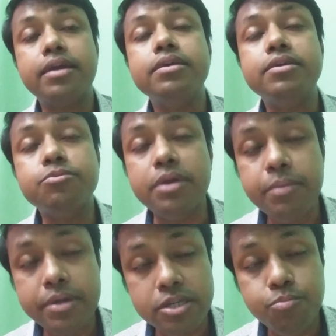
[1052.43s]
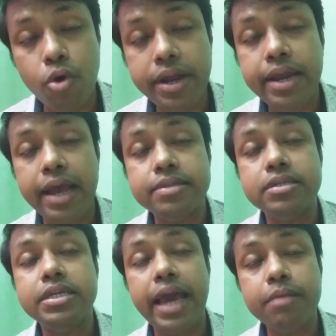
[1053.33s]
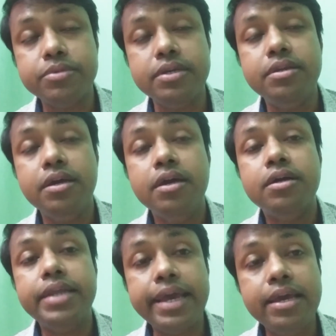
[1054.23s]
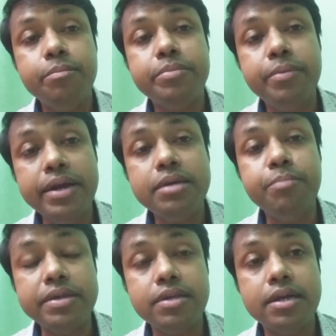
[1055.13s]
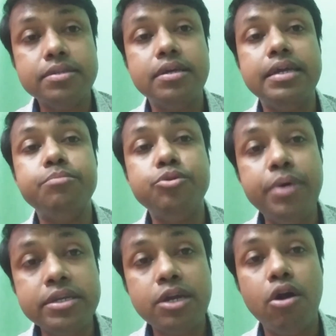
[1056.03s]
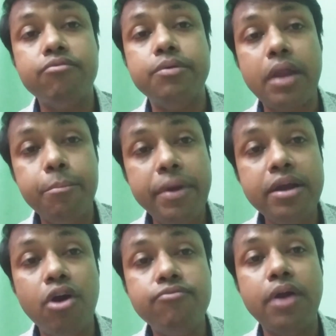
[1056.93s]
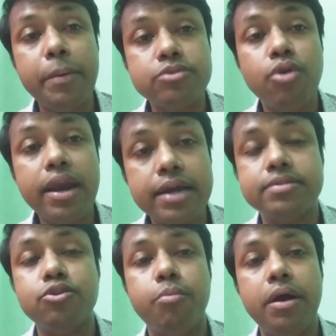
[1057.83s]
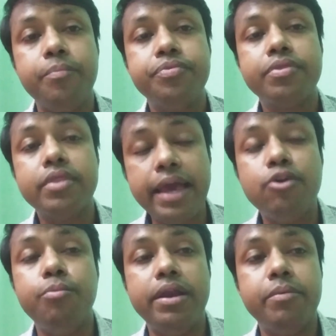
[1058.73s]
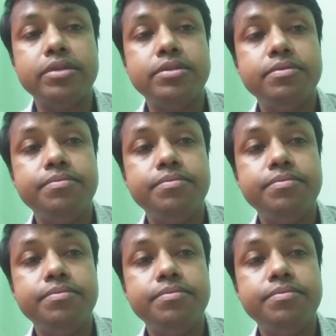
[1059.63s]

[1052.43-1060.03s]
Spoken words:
is very much important, as it helps in taking preventive measures in prevention of development of hepatocellular carcinoma. Thank you very much.